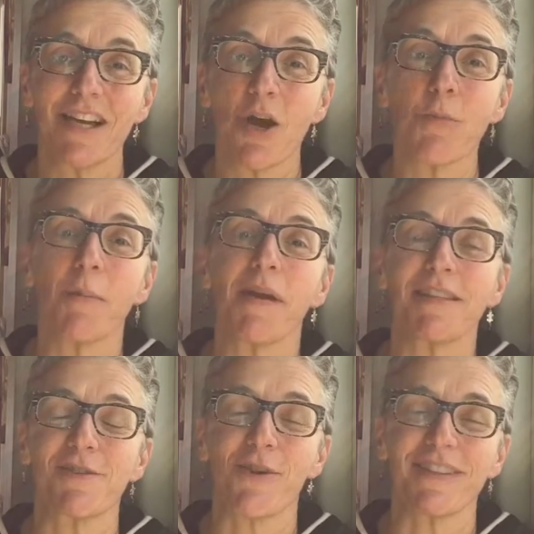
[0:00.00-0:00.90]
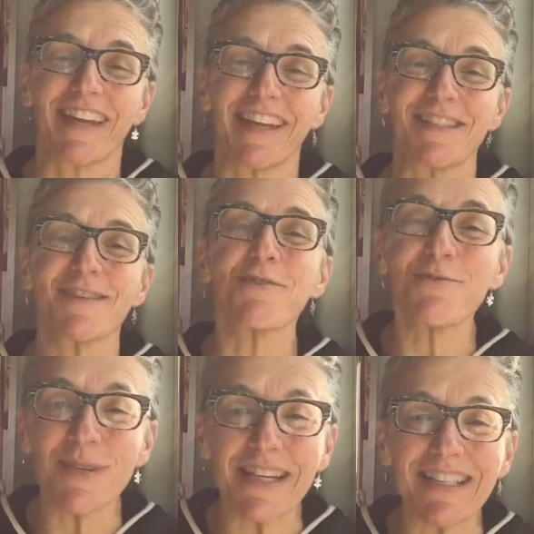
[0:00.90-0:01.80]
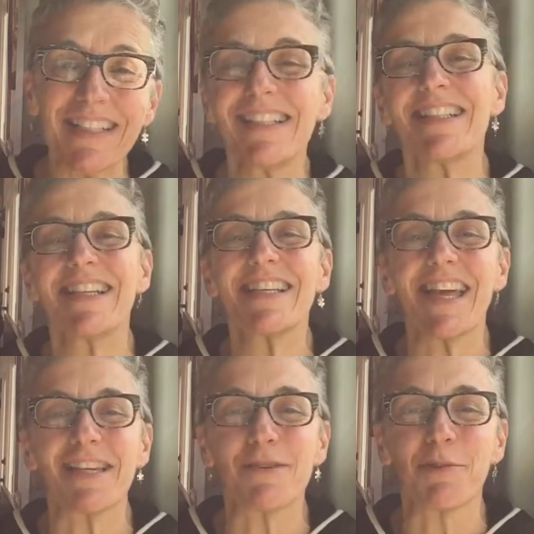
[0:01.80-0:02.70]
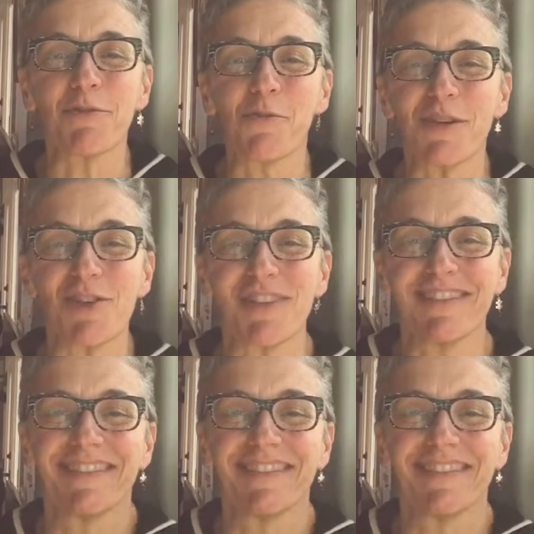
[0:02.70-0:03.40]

Hope our paths cross again soon. Thanks so much for watching.